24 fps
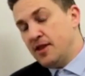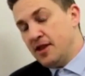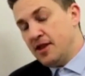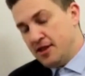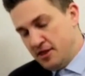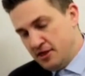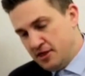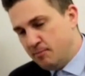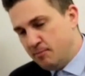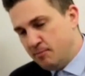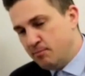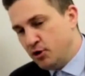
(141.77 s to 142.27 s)

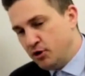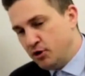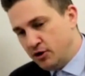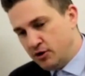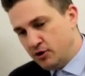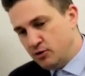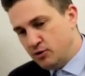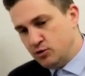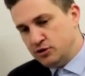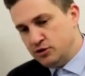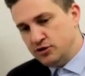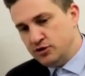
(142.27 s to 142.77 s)
the book
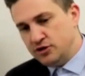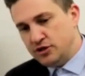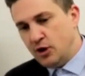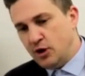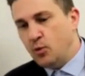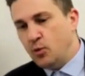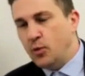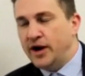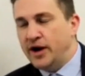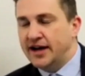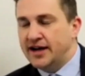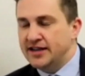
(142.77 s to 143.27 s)
was
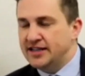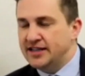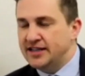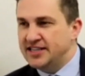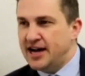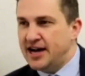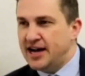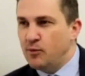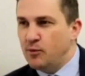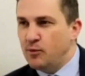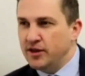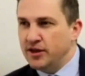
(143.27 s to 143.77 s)
Awaken a Giant
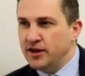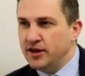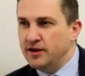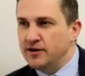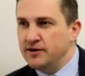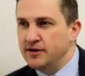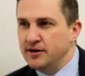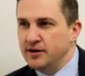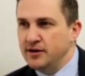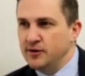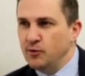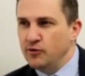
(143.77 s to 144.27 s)
Within,
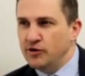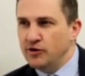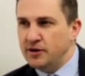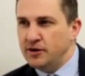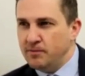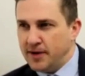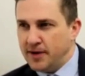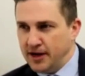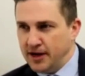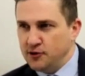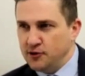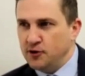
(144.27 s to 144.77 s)
written
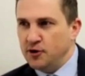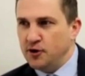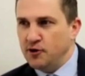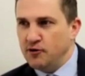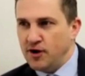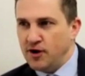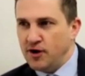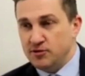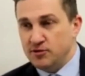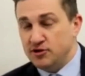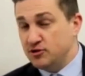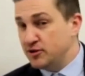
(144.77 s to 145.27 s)
by Tony
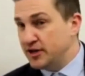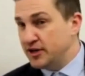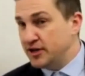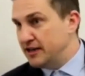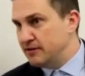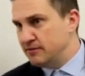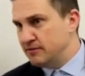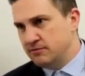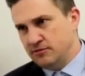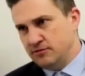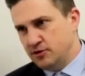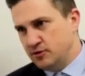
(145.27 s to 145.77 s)
Robbins. So again,
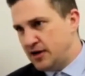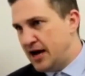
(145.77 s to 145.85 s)
yes.